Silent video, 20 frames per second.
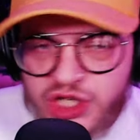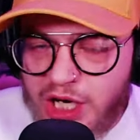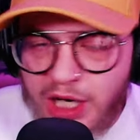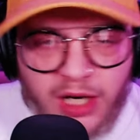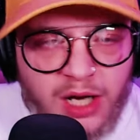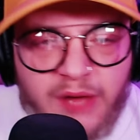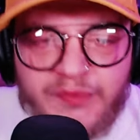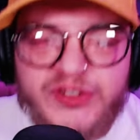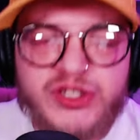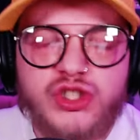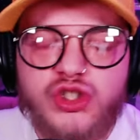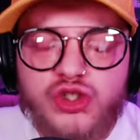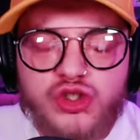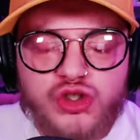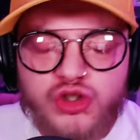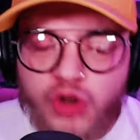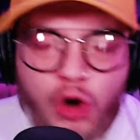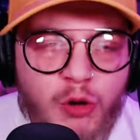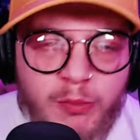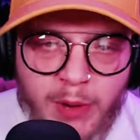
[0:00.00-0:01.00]
I love it
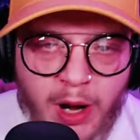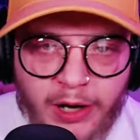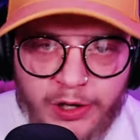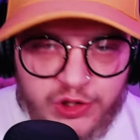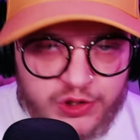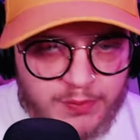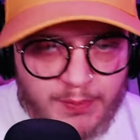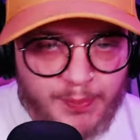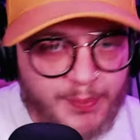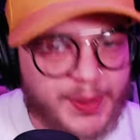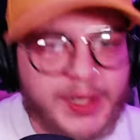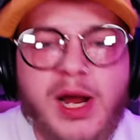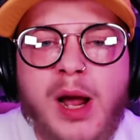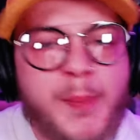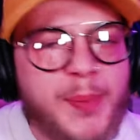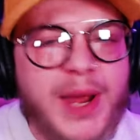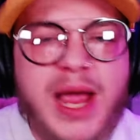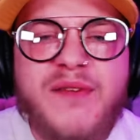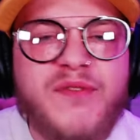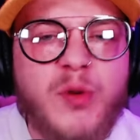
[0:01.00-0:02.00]
so much. Big up
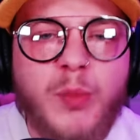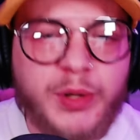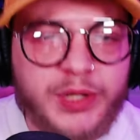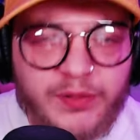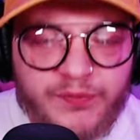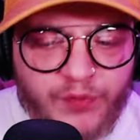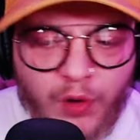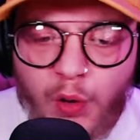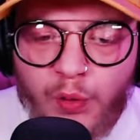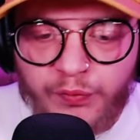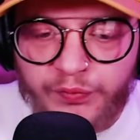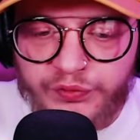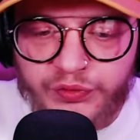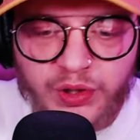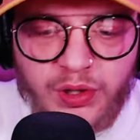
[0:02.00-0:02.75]
everyone involved.